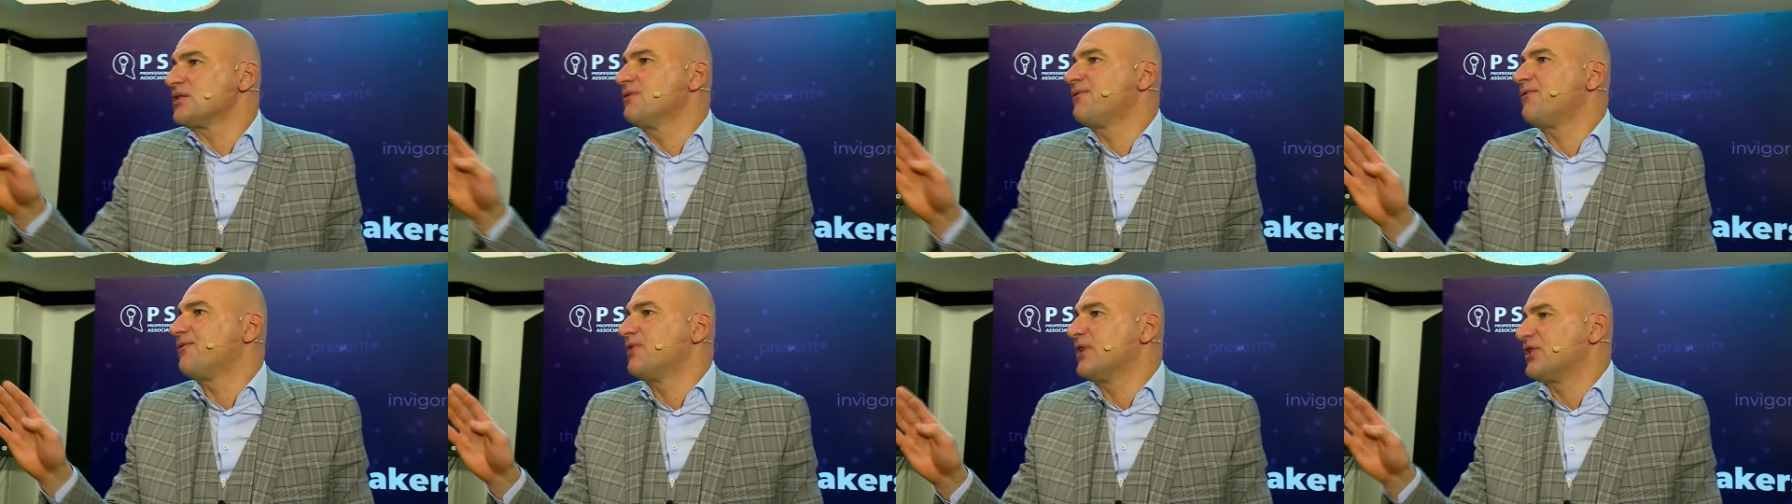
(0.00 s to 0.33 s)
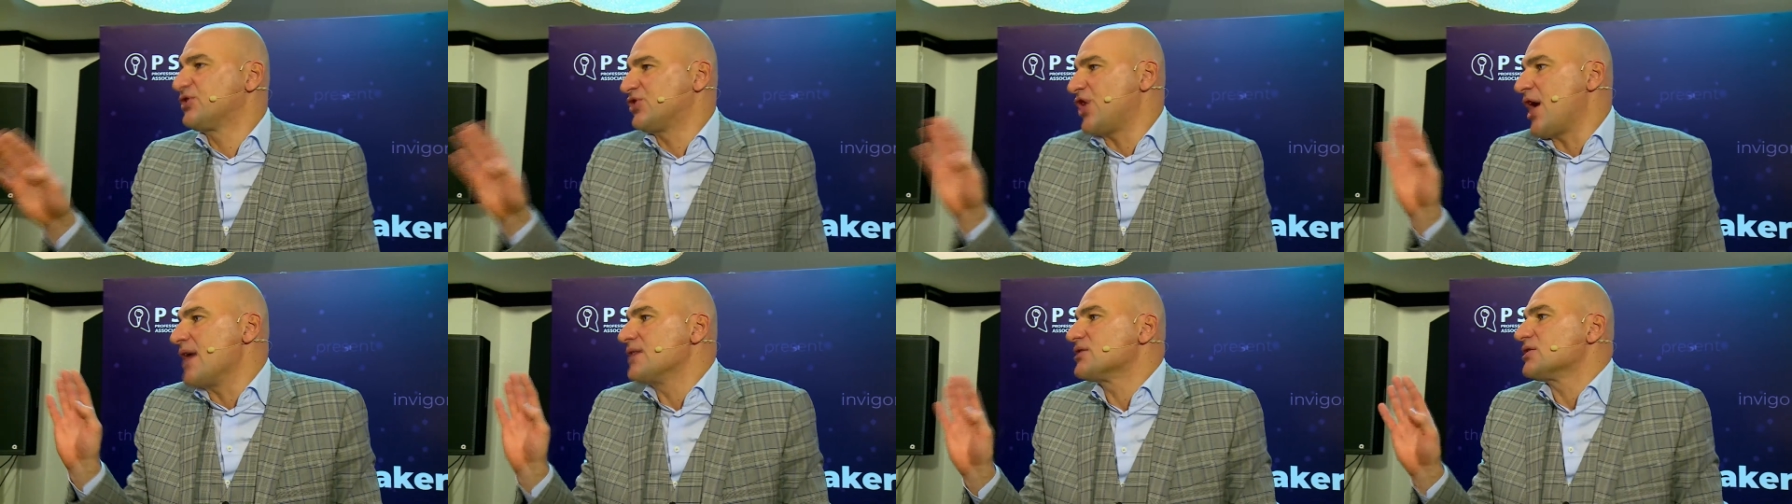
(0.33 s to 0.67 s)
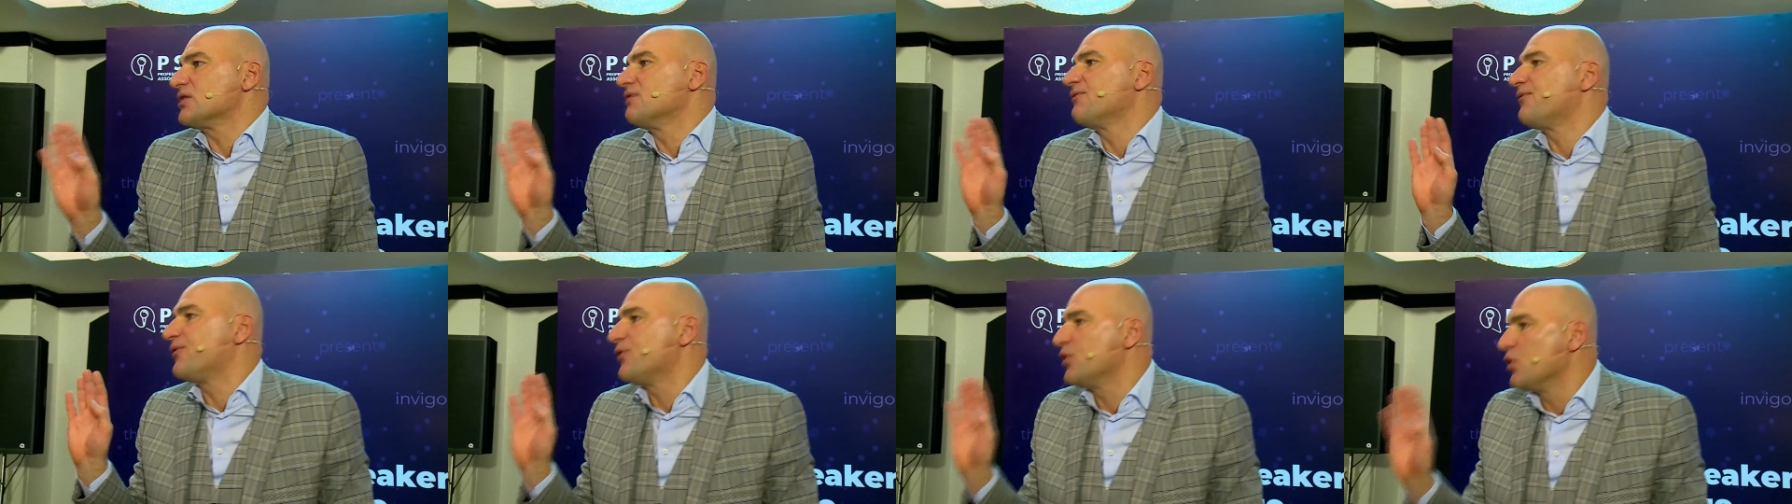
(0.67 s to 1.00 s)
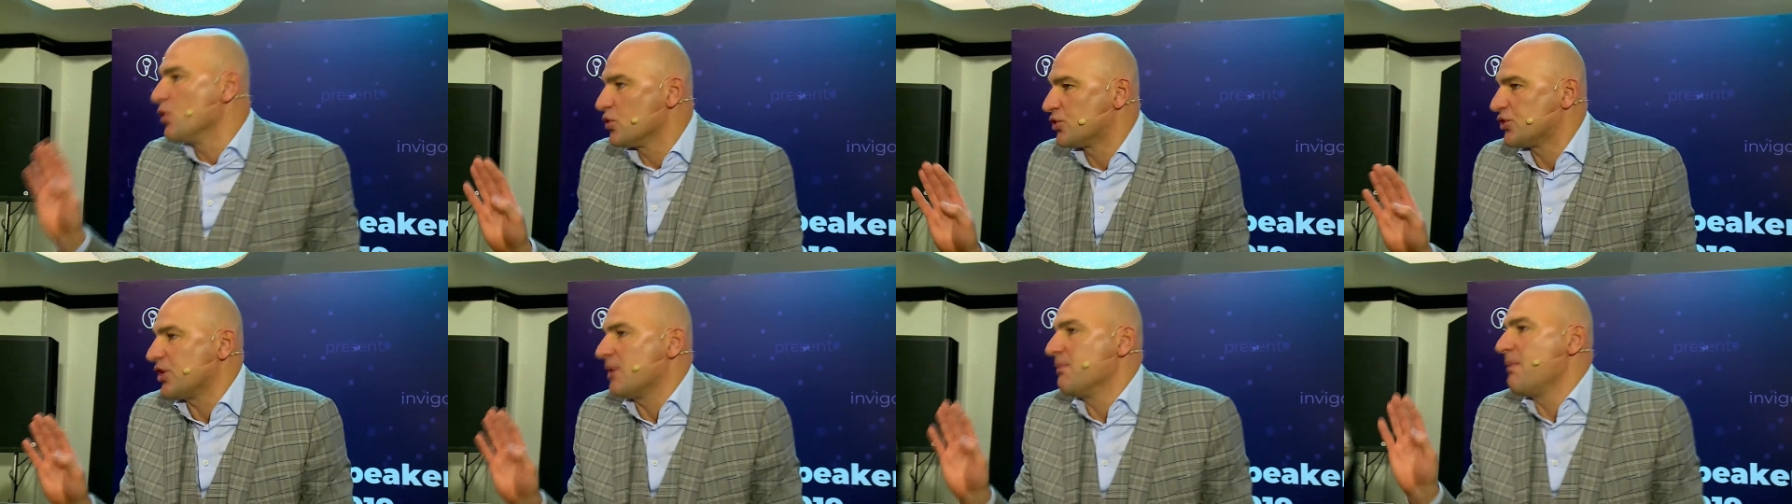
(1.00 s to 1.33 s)
in, chance in
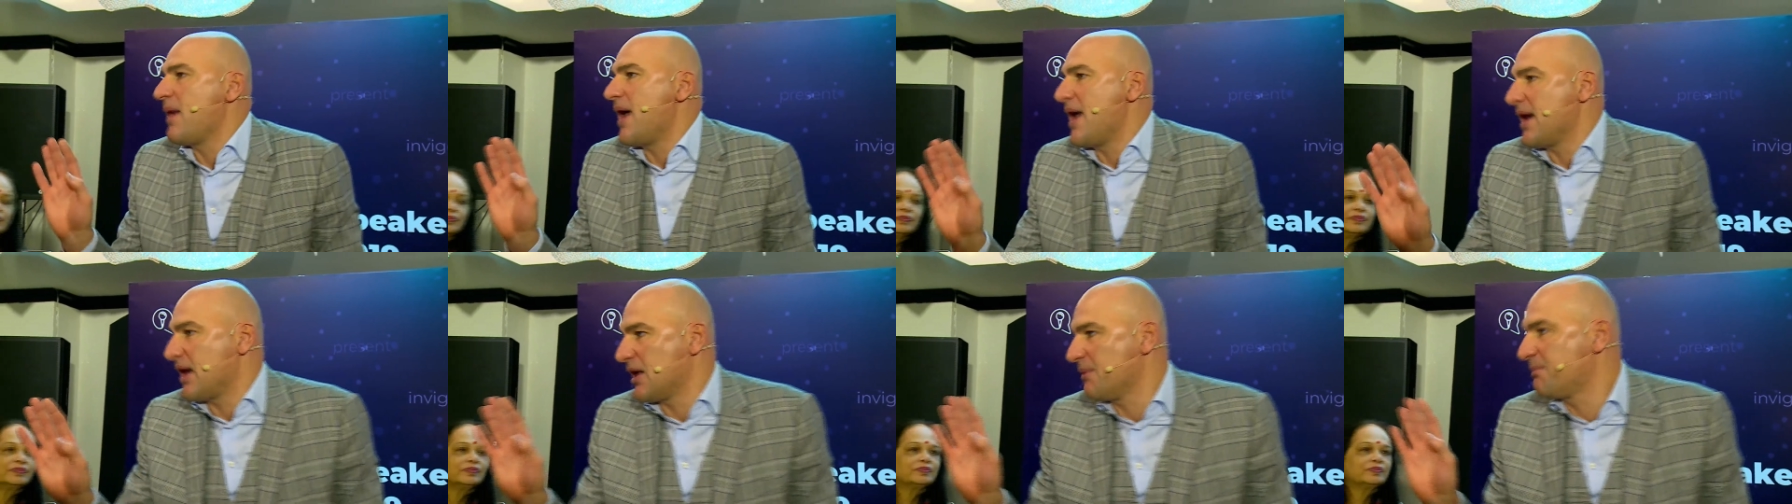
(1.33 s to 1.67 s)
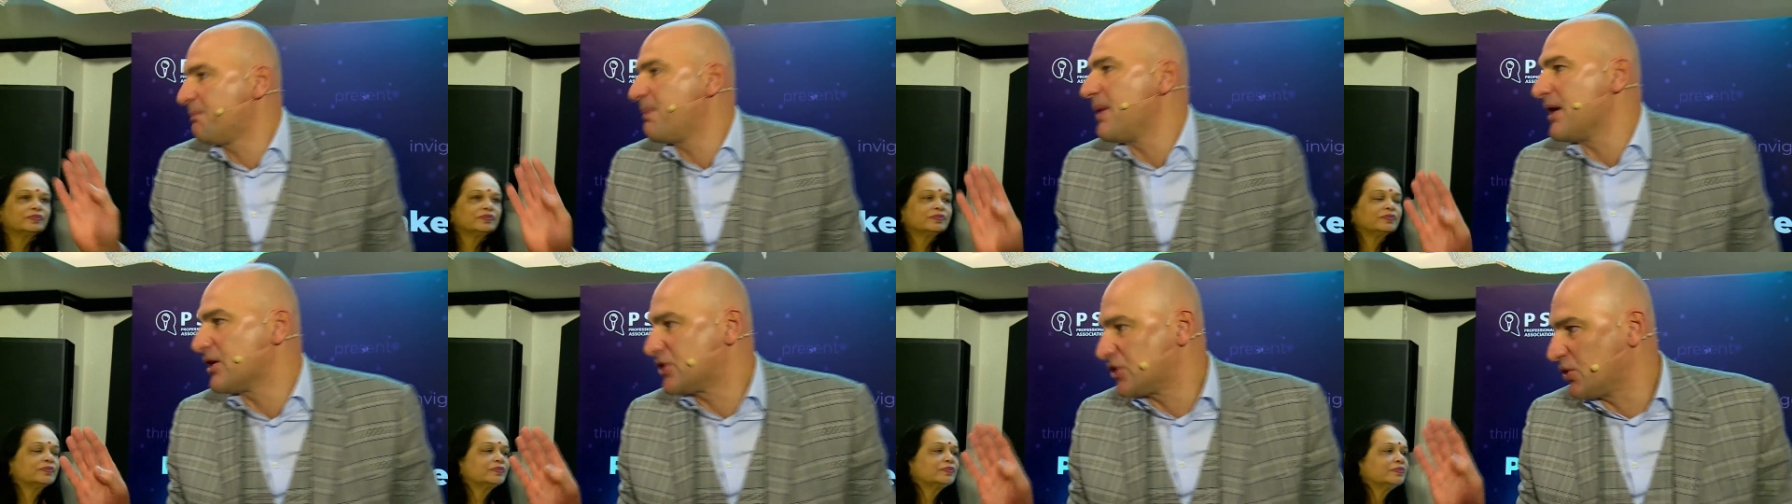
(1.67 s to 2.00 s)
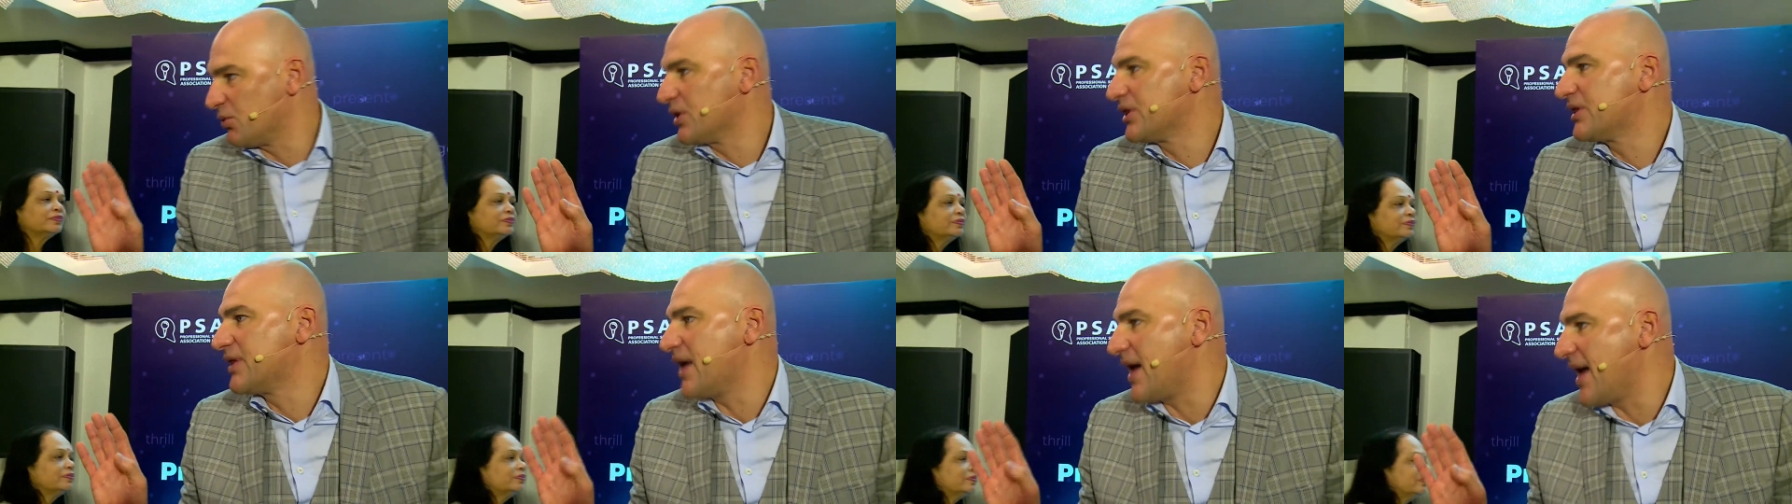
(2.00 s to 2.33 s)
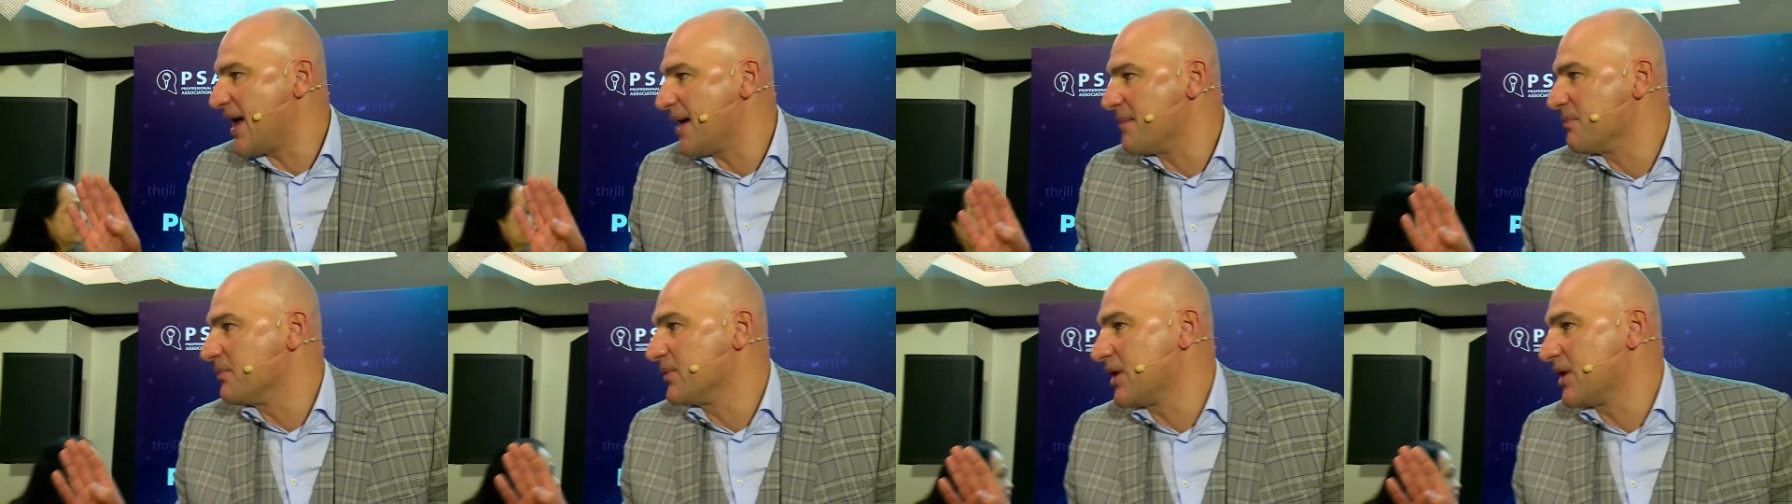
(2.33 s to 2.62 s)
future make a picture with them.